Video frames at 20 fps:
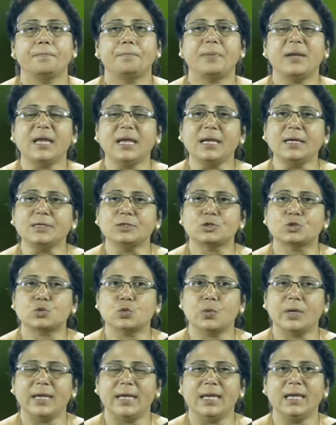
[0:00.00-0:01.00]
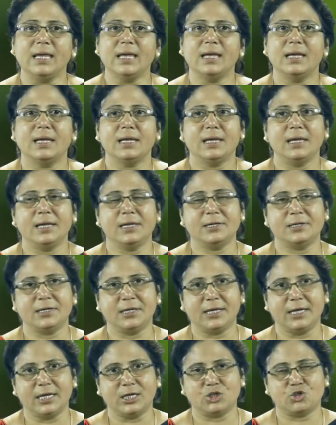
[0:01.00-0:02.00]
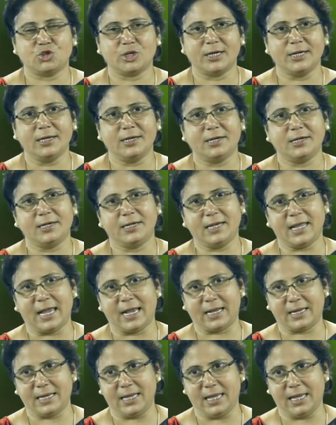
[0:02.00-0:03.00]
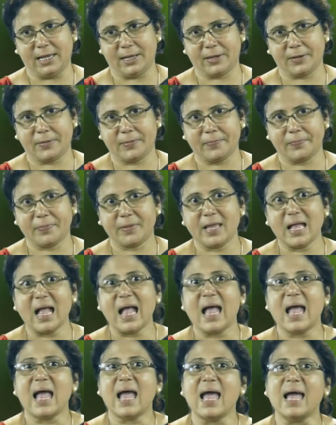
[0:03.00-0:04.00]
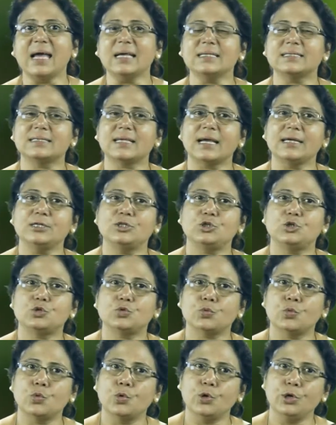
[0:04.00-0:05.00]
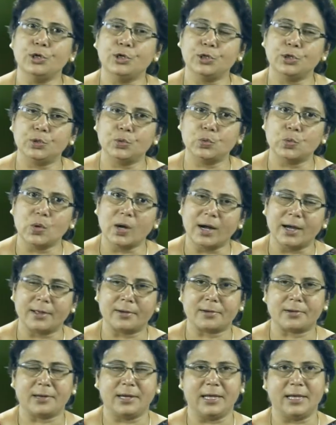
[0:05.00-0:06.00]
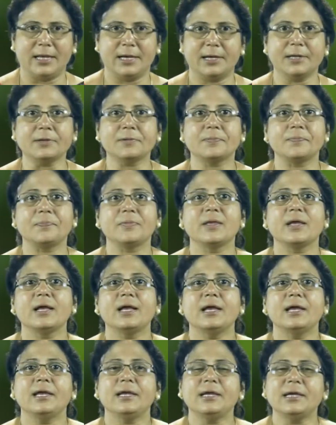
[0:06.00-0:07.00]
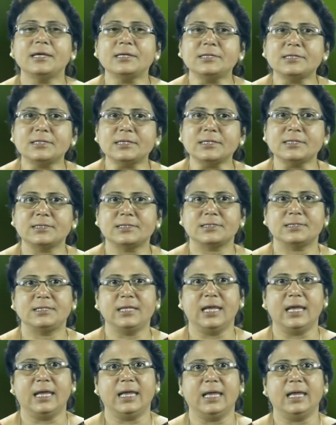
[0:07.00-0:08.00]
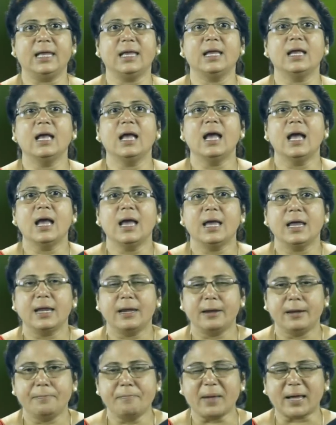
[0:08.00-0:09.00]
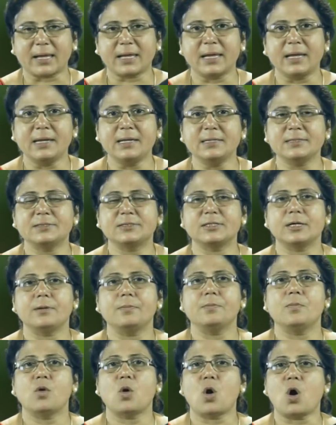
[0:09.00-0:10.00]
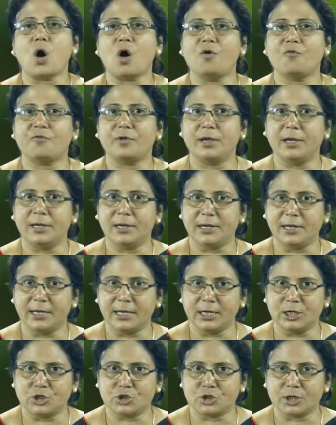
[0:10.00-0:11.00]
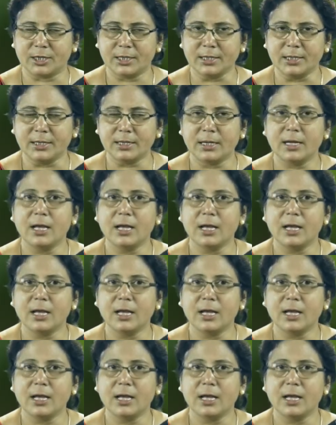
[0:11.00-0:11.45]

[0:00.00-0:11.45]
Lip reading: pre-sowing irrigation technique. As I told you earlier, it is the mechanism of irrigation